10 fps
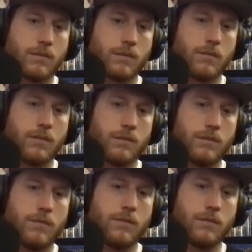
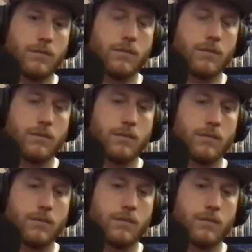
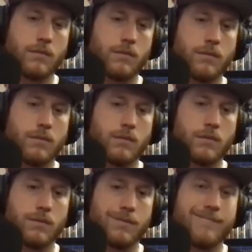
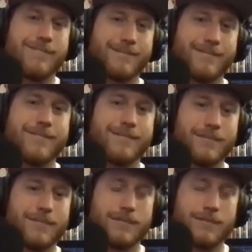
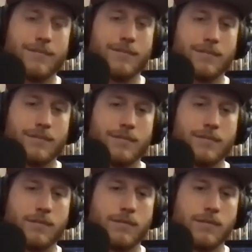
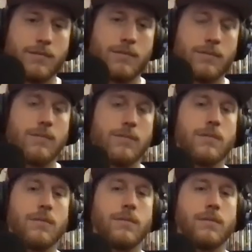
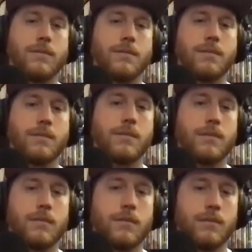
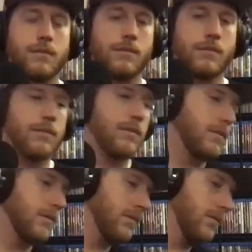
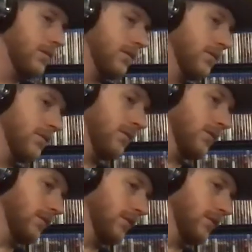No words are spoken by the person on screen.